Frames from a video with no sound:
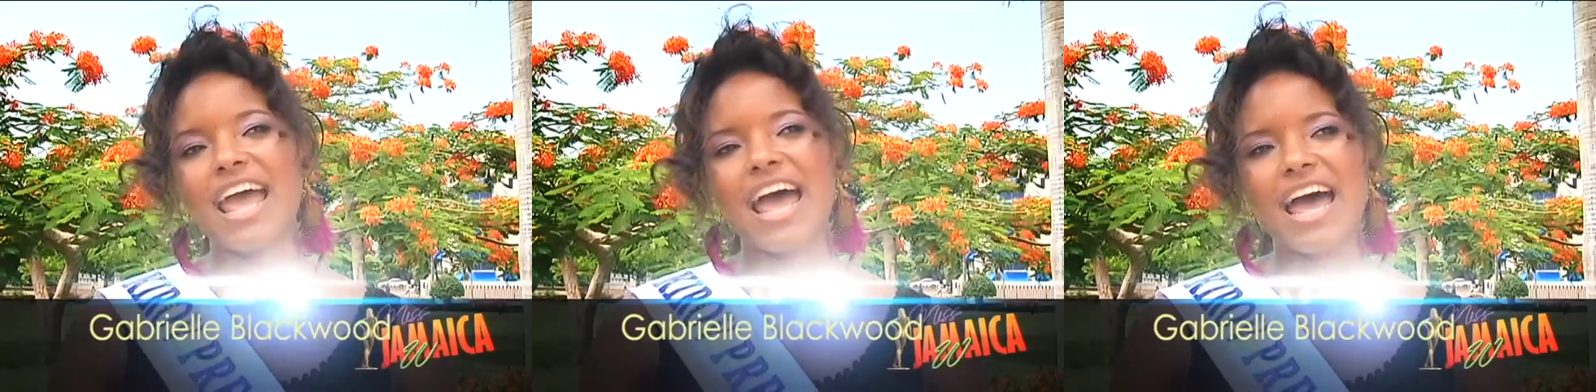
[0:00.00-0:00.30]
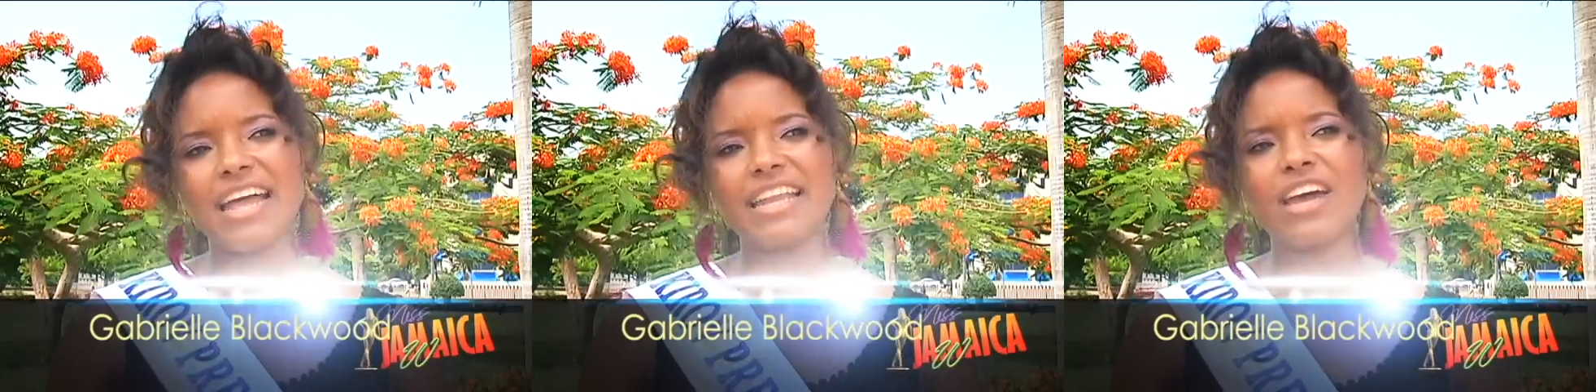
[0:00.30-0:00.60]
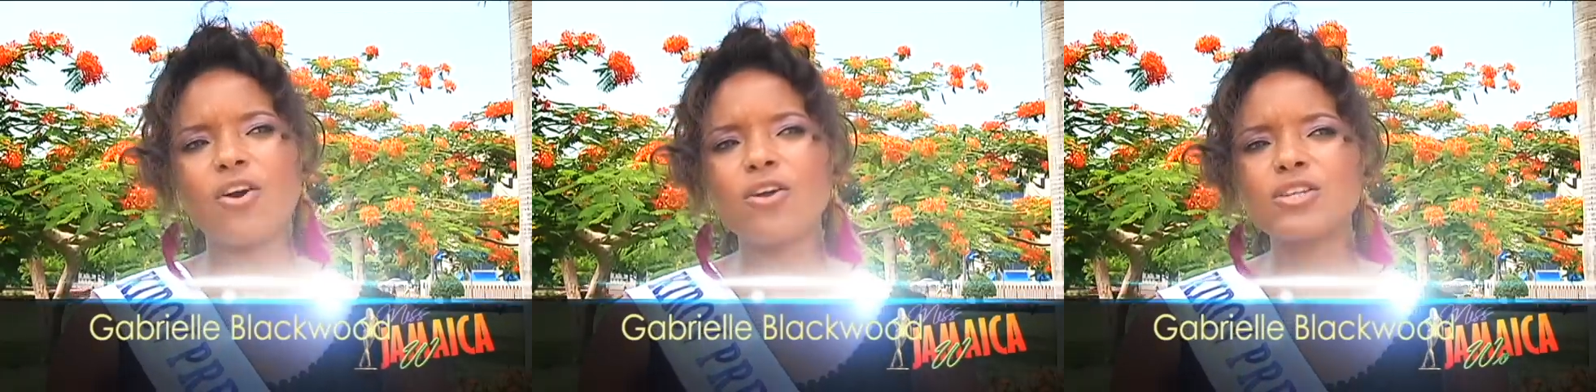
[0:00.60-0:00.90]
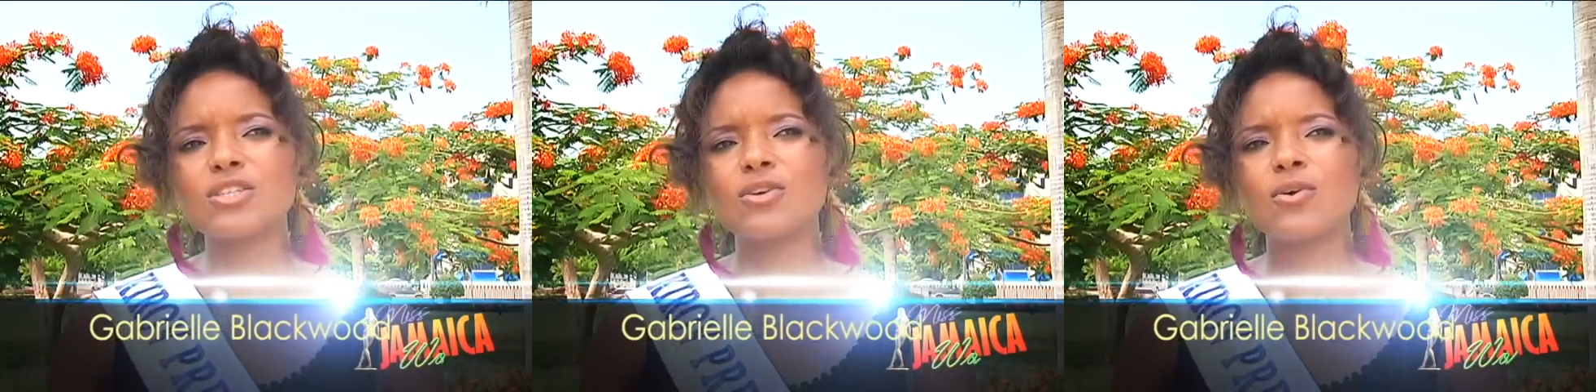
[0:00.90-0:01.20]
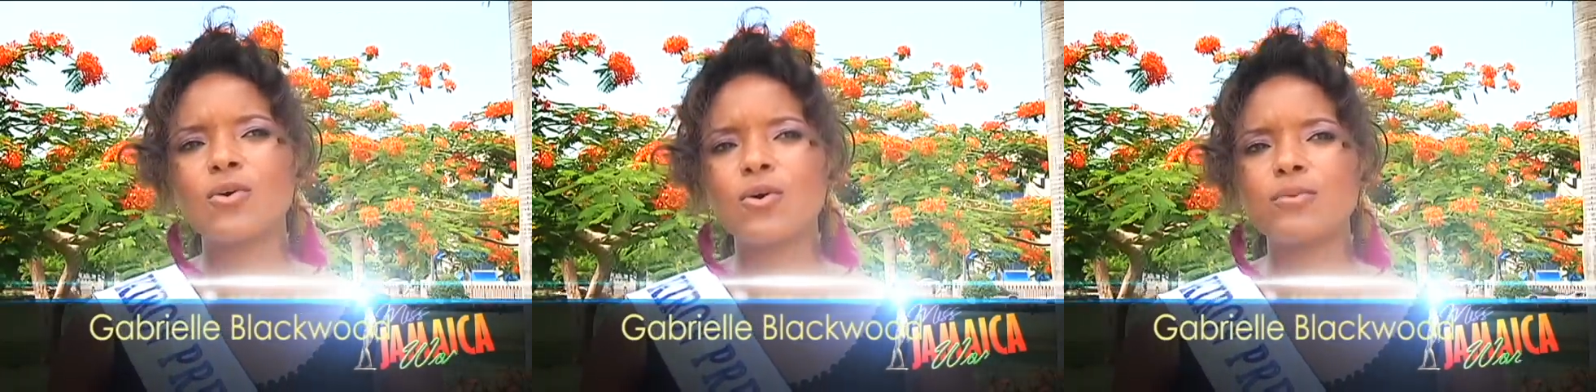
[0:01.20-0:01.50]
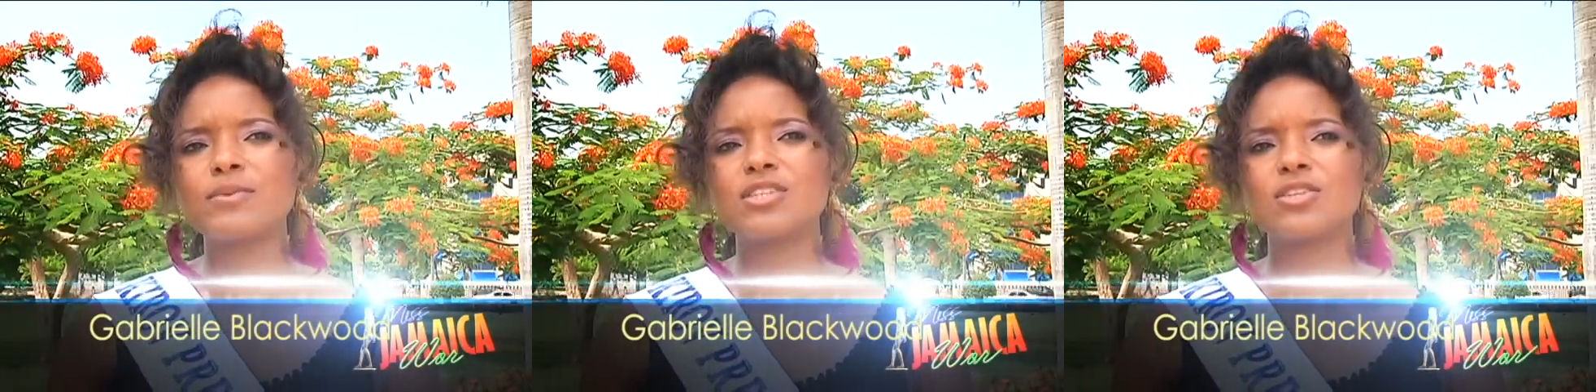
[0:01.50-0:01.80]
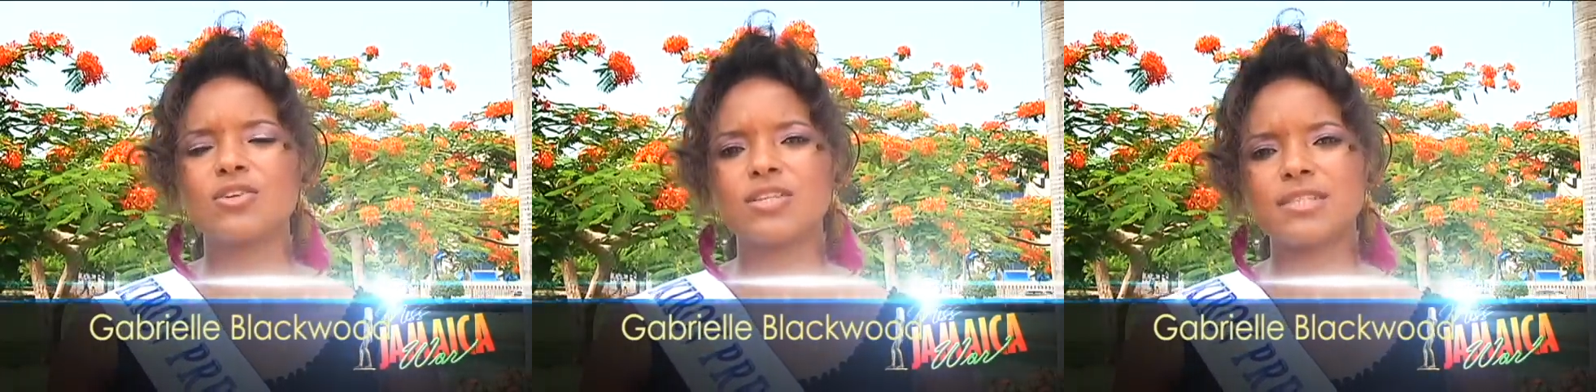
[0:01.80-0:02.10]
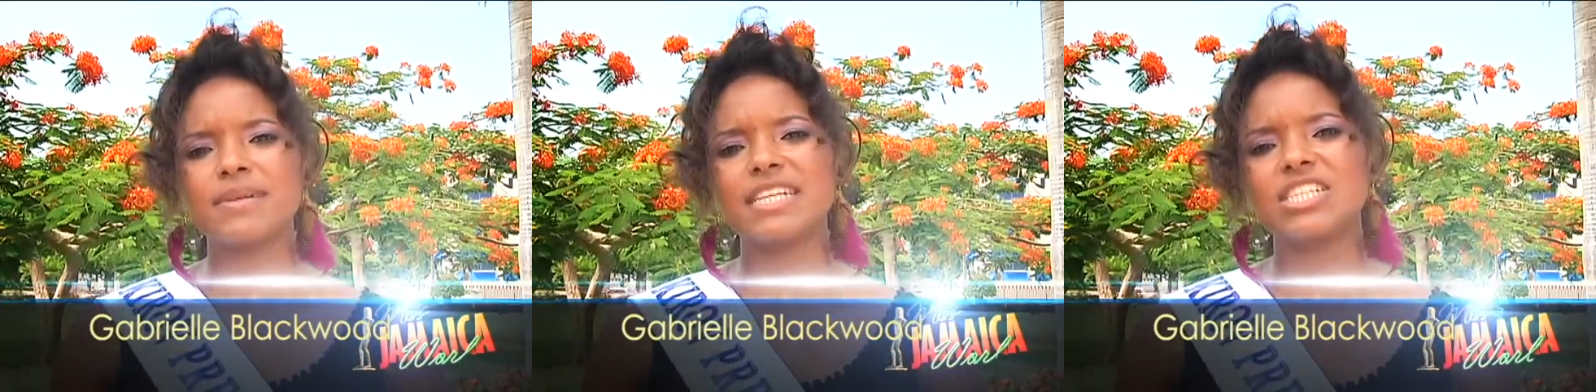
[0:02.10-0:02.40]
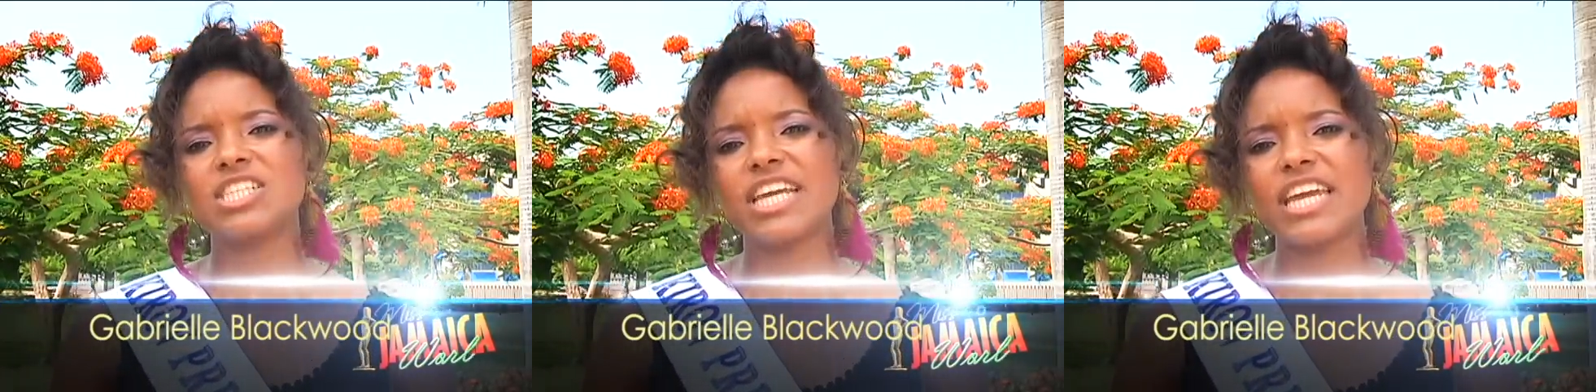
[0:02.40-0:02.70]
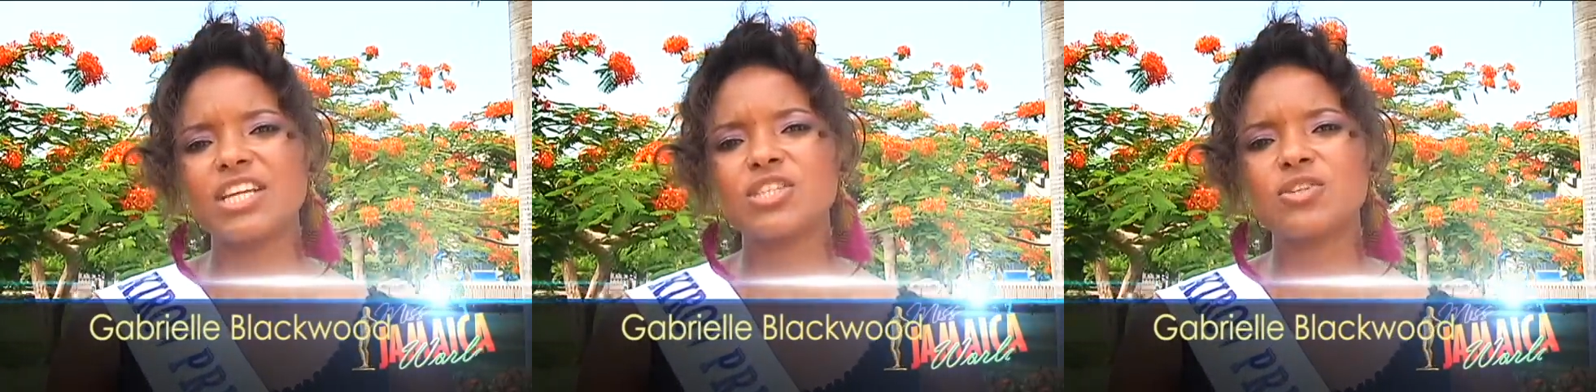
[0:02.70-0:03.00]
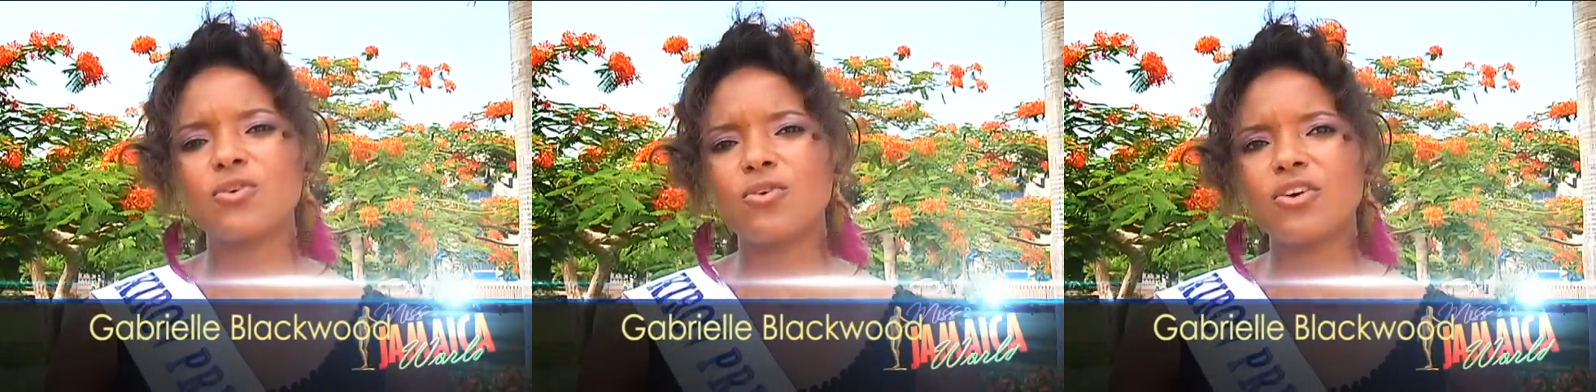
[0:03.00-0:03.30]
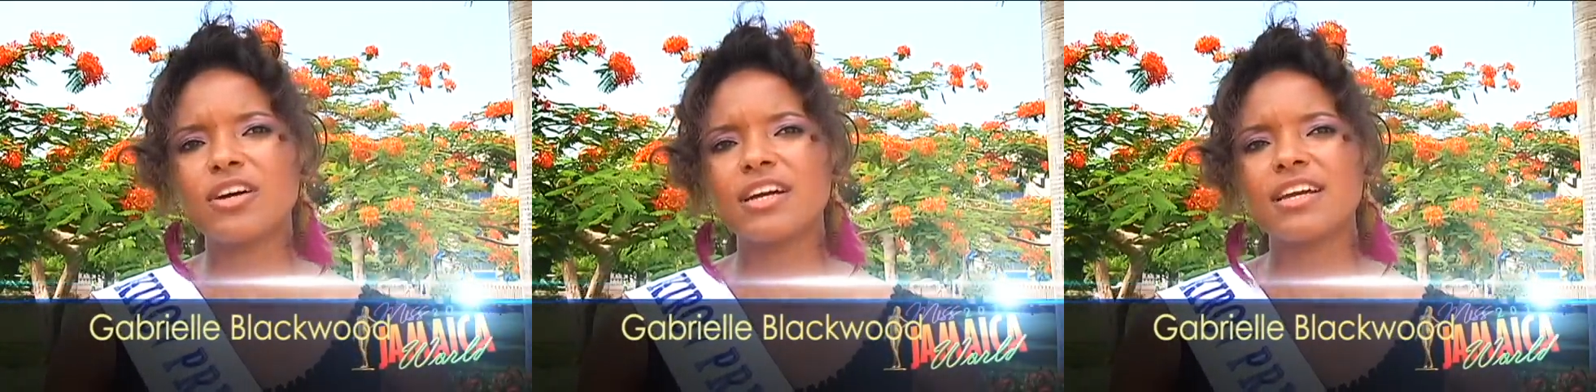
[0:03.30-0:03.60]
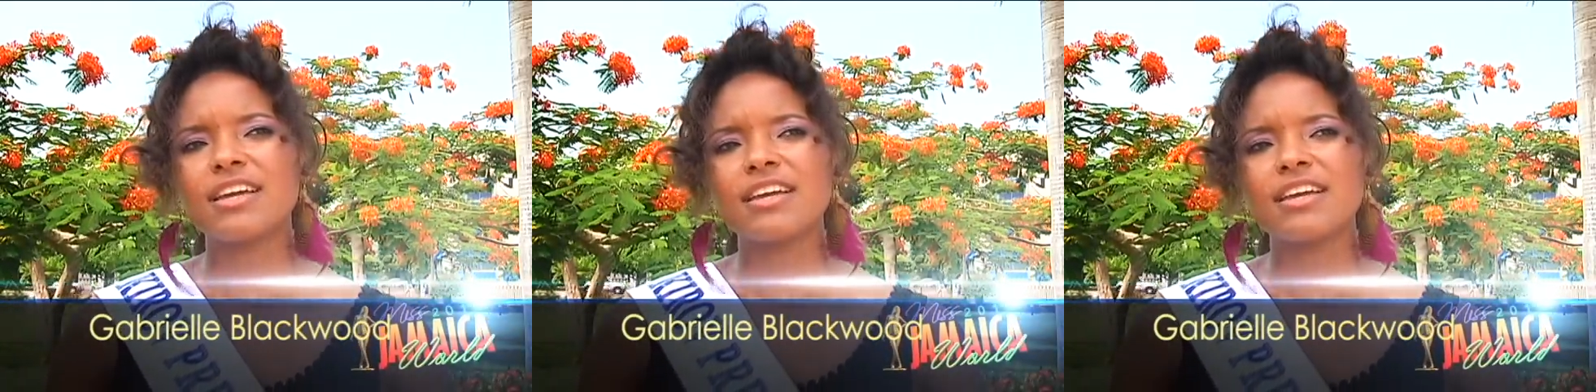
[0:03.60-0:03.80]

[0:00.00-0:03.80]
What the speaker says: And I also hope to ultimately change or